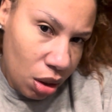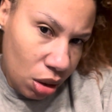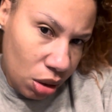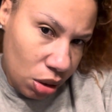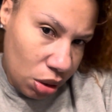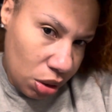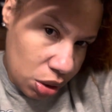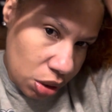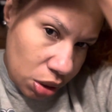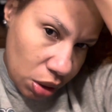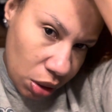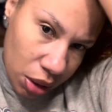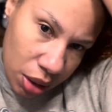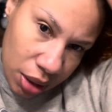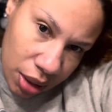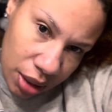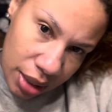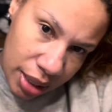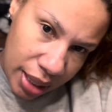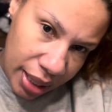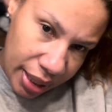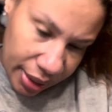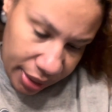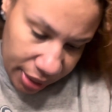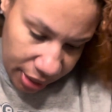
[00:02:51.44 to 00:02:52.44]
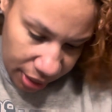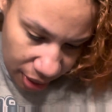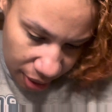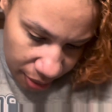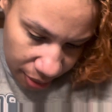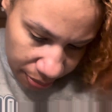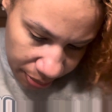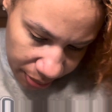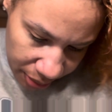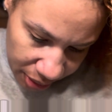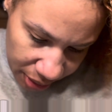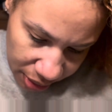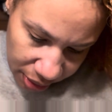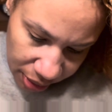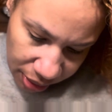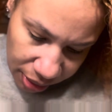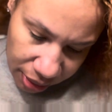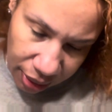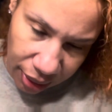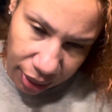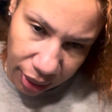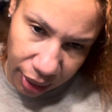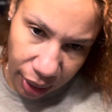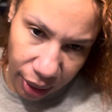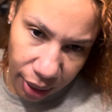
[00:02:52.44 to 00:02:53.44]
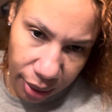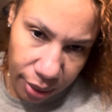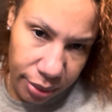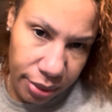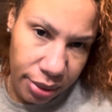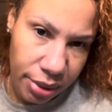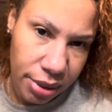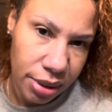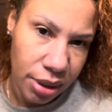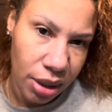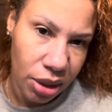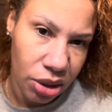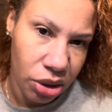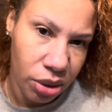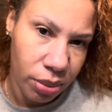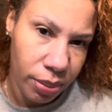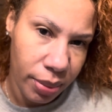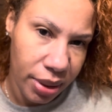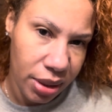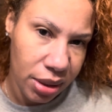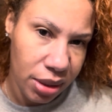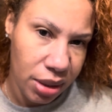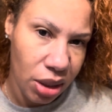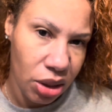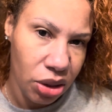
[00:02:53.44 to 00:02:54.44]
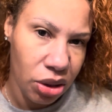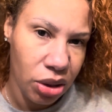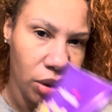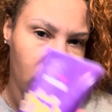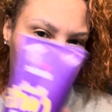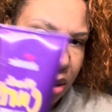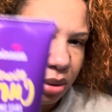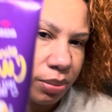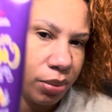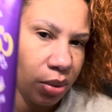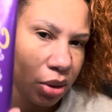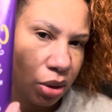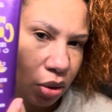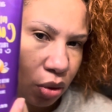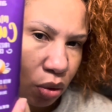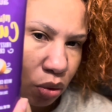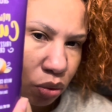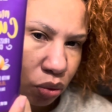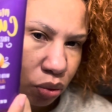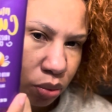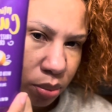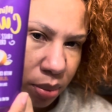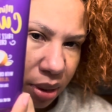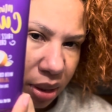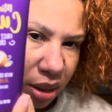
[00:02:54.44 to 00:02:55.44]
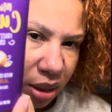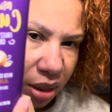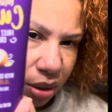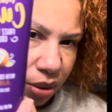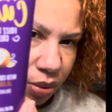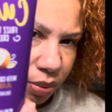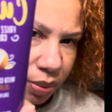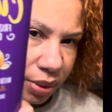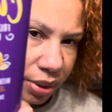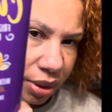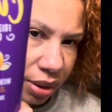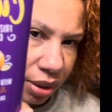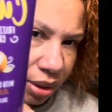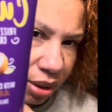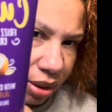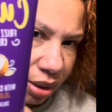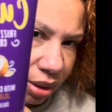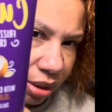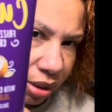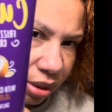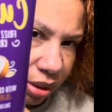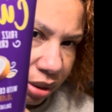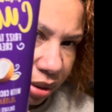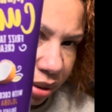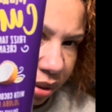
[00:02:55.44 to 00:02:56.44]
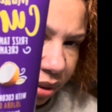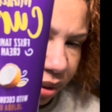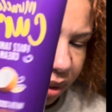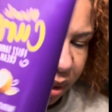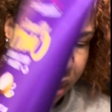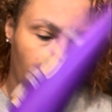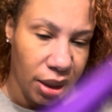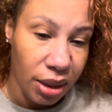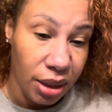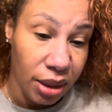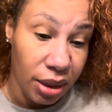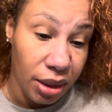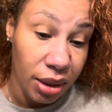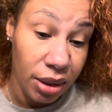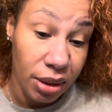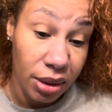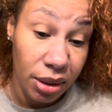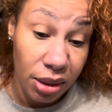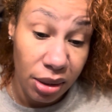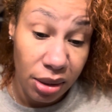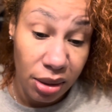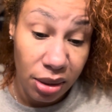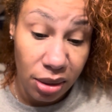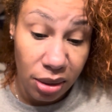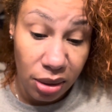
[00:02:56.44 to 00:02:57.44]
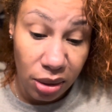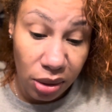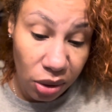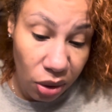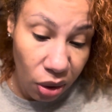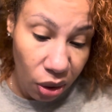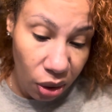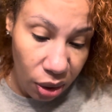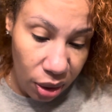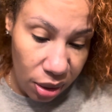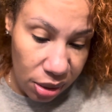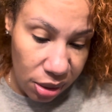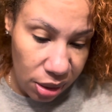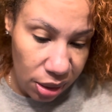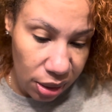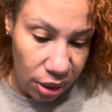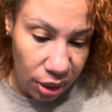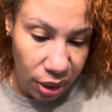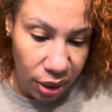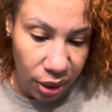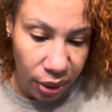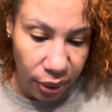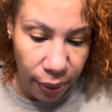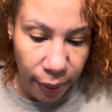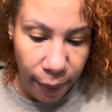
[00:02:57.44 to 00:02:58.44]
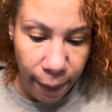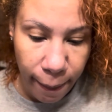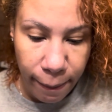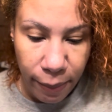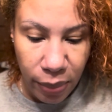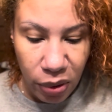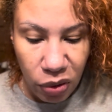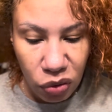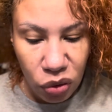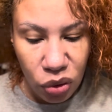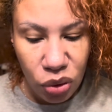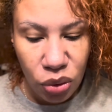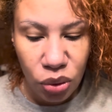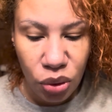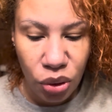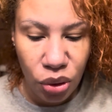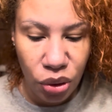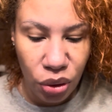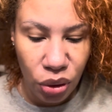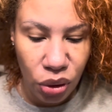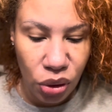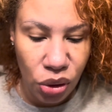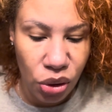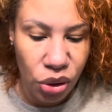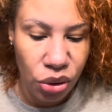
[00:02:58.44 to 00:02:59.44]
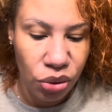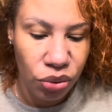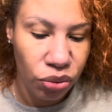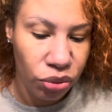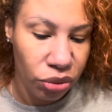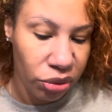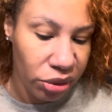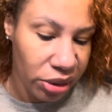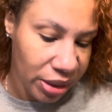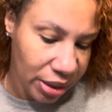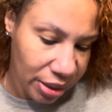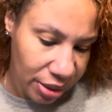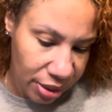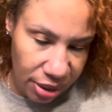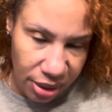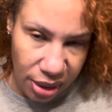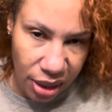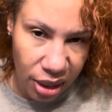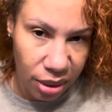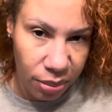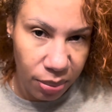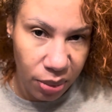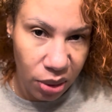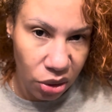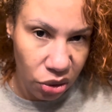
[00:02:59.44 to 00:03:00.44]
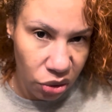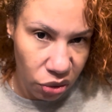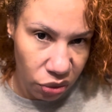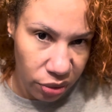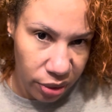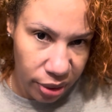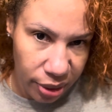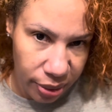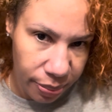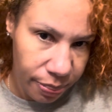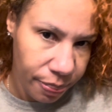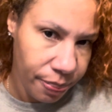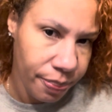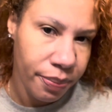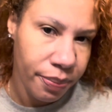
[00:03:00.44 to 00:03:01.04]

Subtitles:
So the next step is, again, section by section. I'm going to go through my hair with this. And this is the Aussie Miracle Curls Frizz Taming Cream.